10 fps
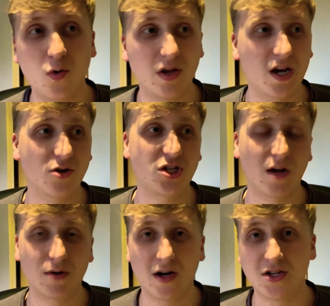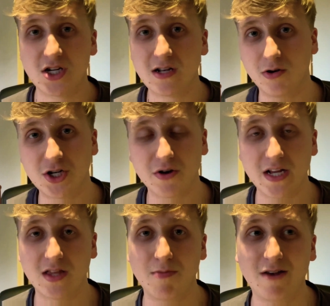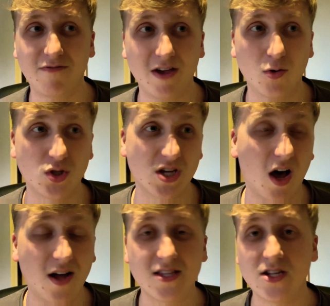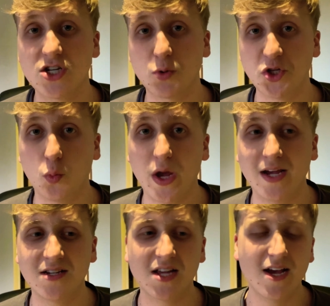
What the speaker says: Schlupp kind of just slotted straight into the midfield. Zaha didn't switch wings.